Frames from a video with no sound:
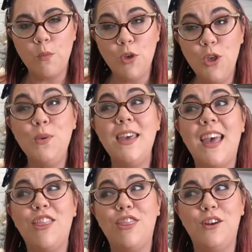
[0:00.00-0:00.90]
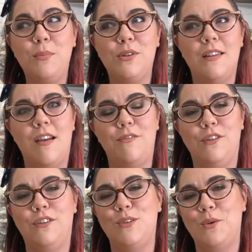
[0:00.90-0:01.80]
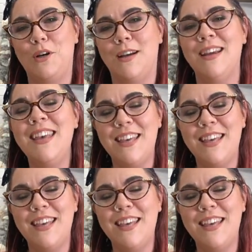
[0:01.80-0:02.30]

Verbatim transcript: you can get thirty percent off your first order.